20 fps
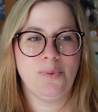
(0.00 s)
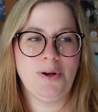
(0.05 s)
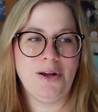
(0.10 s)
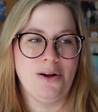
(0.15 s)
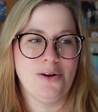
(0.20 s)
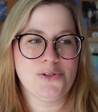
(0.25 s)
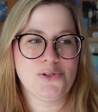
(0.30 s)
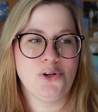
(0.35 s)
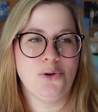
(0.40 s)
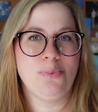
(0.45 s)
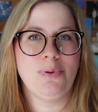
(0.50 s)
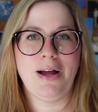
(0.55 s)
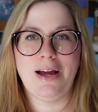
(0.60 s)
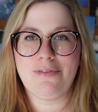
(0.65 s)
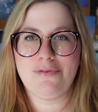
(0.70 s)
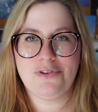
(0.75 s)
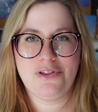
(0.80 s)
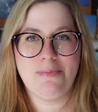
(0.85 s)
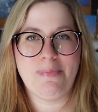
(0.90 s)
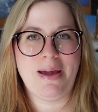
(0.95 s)
We also
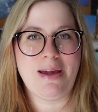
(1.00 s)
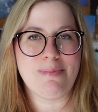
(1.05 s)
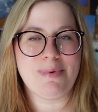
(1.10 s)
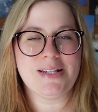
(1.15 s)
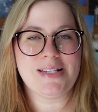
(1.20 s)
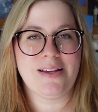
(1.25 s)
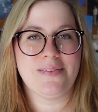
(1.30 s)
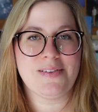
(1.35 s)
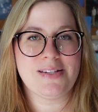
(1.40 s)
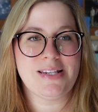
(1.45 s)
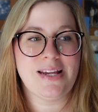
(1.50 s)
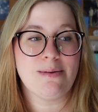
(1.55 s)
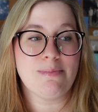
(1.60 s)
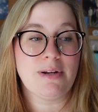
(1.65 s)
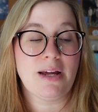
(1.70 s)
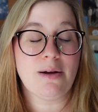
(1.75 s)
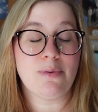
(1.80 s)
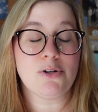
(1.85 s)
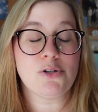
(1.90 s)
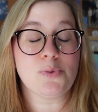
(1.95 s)
applied for the babies on the same
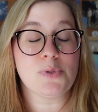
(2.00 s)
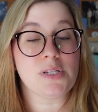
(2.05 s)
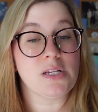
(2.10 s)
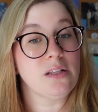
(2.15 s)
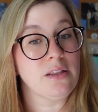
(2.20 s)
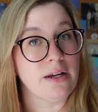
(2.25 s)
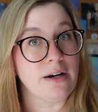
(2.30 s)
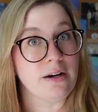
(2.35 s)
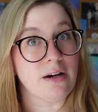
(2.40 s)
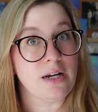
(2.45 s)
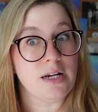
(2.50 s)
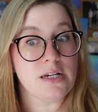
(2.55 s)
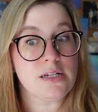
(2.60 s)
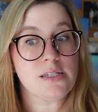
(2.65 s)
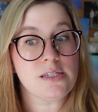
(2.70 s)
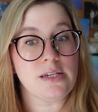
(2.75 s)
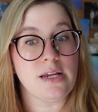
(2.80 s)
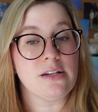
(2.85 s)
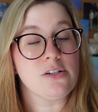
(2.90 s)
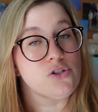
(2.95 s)
day, which was
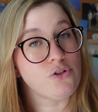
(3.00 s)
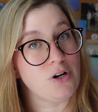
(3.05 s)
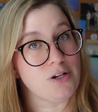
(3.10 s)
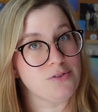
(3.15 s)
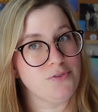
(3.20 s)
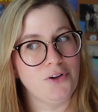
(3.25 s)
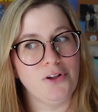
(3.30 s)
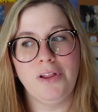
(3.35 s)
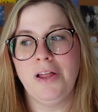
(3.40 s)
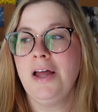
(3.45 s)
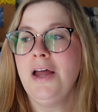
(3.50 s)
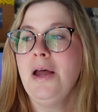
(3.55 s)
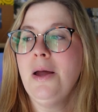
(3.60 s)
hilarious and stressful.